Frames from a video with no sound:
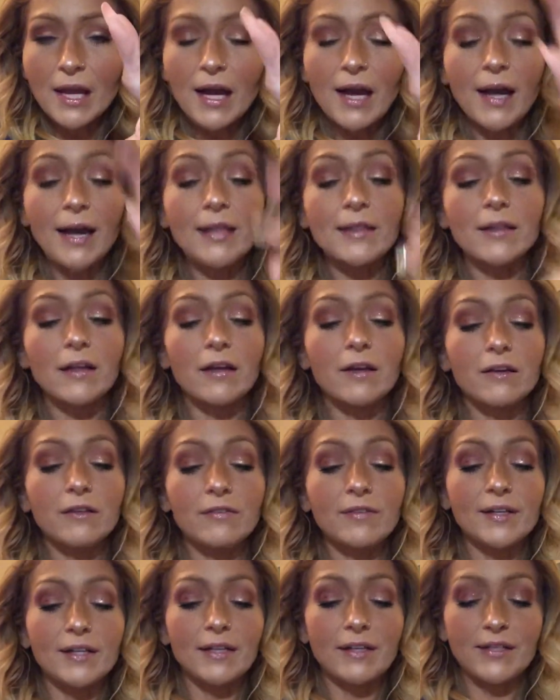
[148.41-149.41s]
I
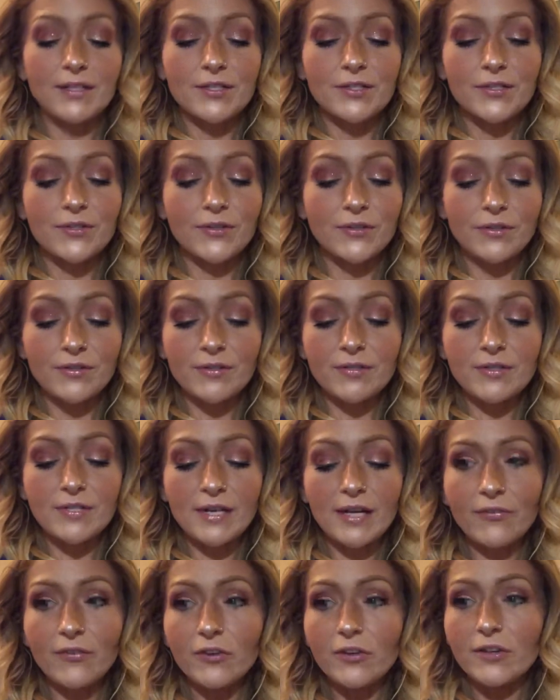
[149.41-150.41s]
love cleansers,
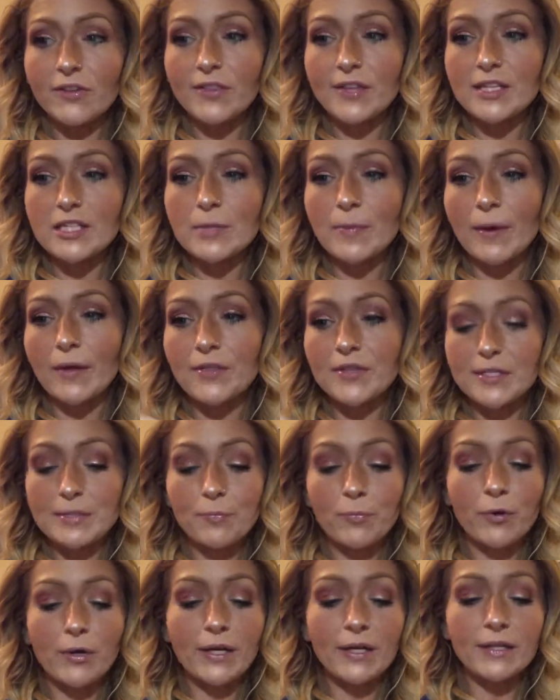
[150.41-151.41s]
and I've heard good things about this
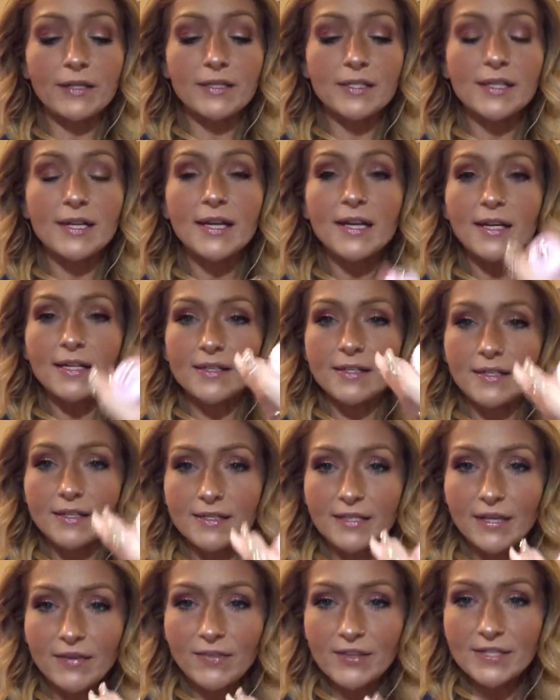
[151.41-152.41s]
brand. It
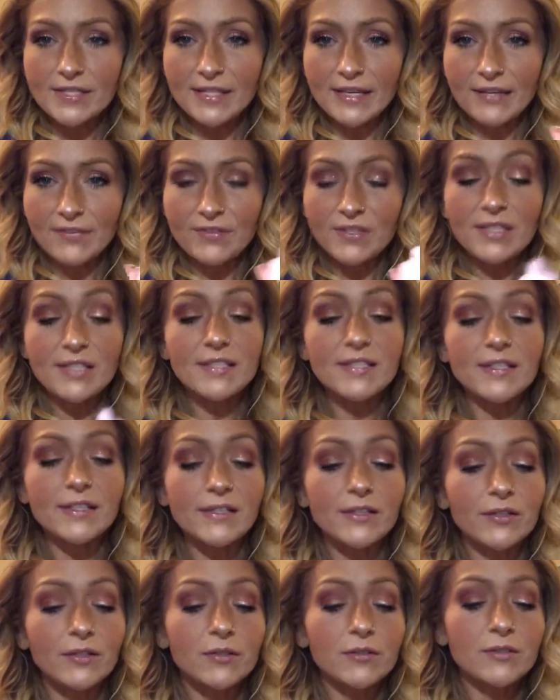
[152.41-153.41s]
does have this safety
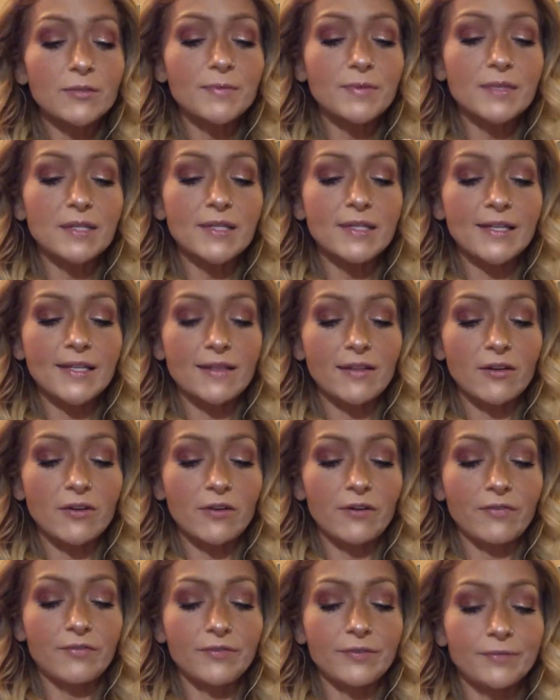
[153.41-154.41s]
seal, so I'm just gonna take that
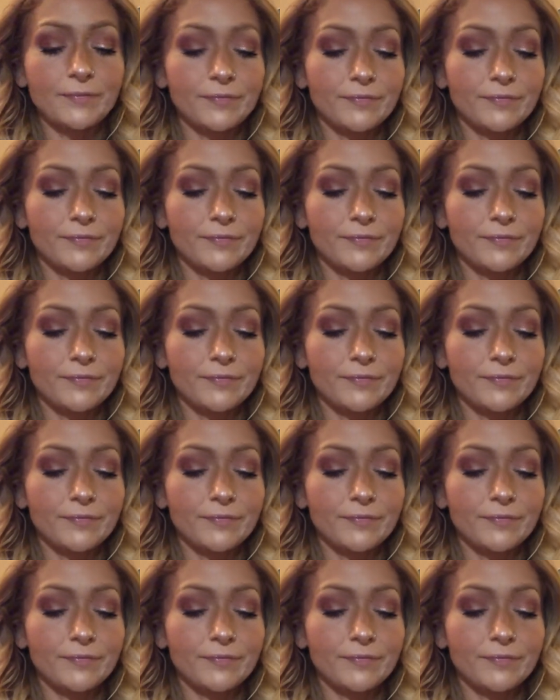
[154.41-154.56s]
off.